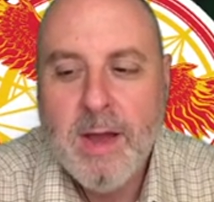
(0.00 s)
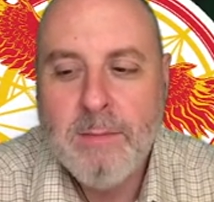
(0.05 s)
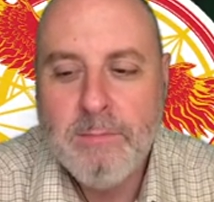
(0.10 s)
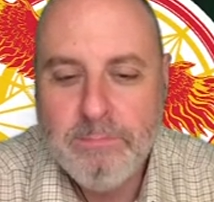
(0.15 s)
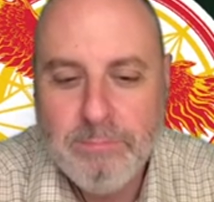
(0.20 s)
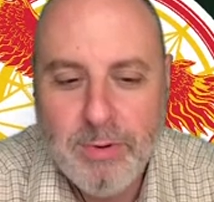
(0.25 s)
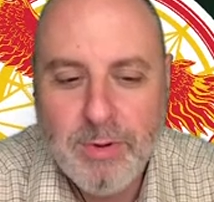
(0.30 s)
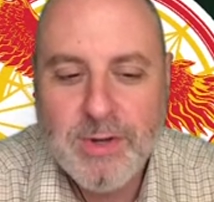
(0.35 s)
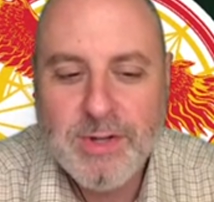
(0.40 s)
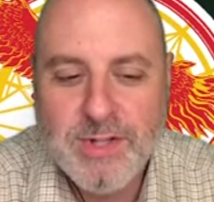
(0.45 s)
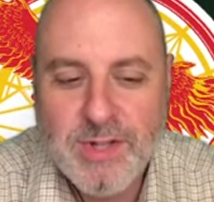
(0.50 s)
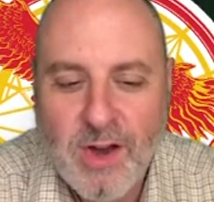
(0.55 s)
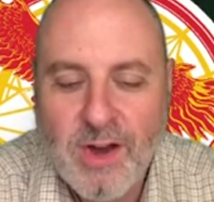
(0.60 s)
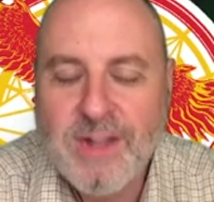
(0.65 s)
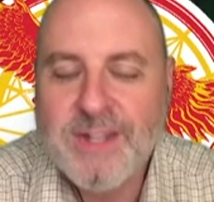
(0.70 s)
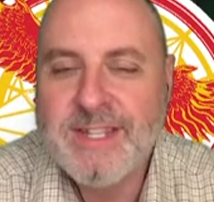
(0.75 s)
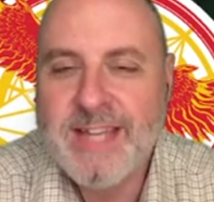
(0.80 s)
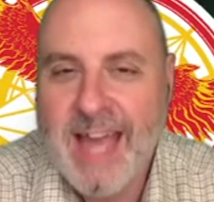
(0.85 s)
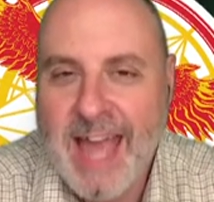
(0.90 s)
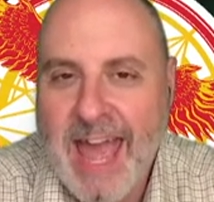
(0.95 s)
Books
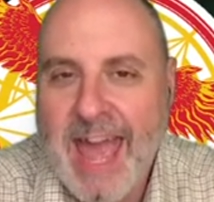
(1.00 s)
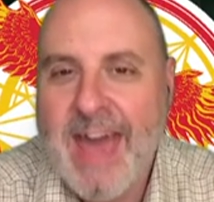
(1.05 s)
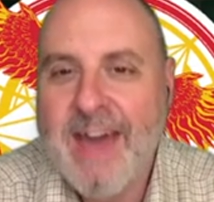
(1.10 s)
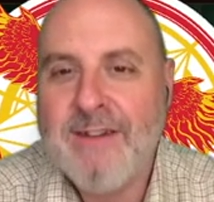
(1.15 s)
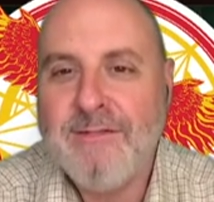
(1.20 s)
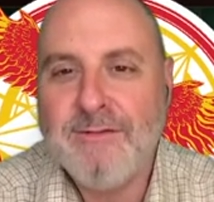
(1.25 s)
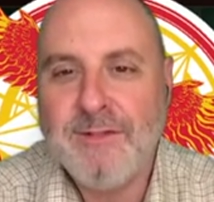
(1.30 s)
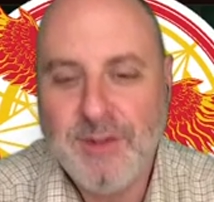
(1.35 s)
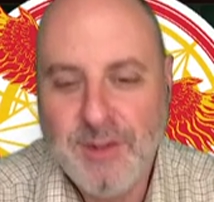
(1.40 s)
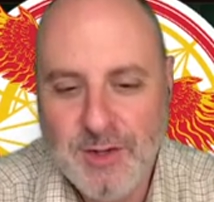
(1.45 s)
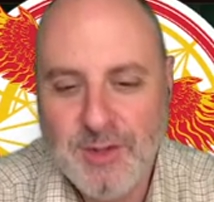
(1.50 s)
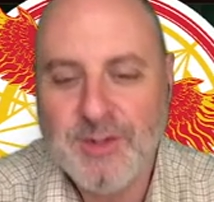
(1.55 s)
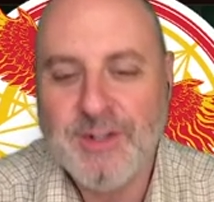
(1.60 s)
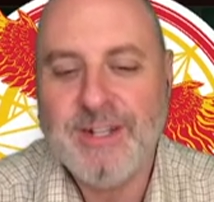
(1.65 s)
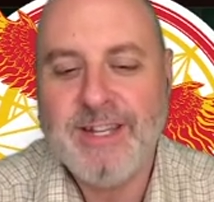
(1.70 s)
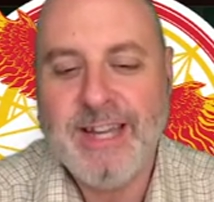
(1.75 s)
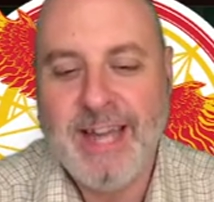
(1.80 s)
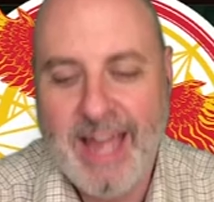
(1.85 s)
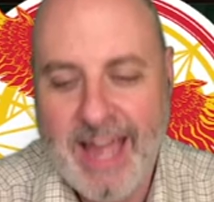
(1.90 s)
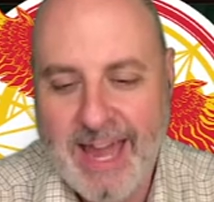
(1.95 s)
ought to have
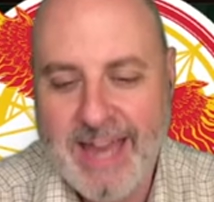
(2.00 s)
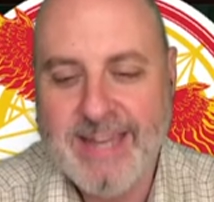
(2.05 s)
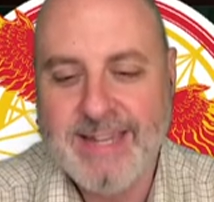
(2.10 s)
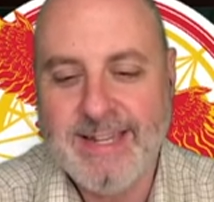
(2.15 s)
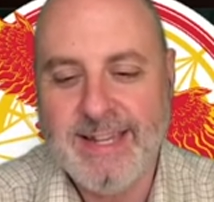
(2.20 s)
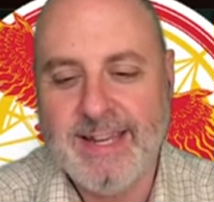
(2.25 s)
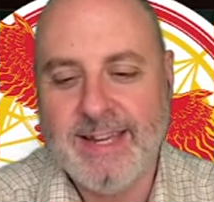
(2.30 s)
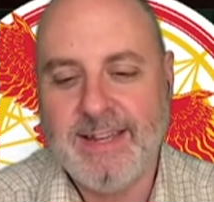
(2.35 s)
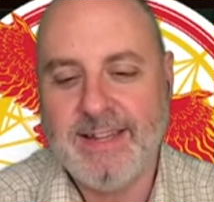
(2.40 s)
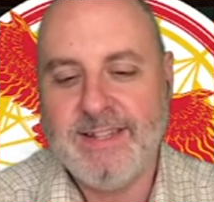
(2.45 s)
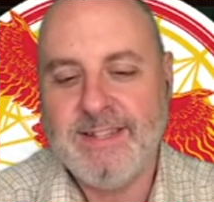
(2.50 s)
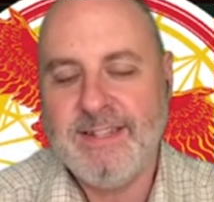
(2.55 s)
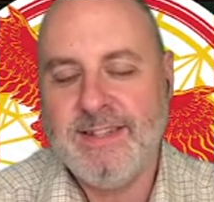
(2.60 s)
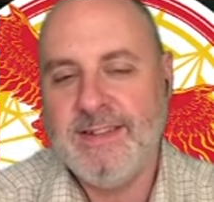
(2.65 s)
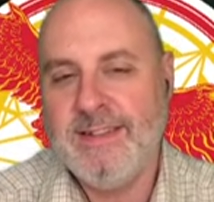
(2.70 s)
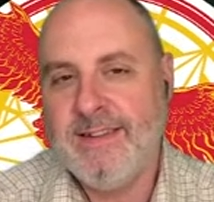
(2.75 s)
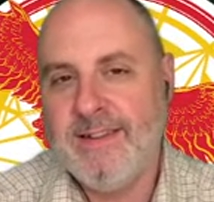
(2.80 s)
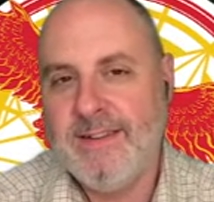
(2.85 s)
good endings.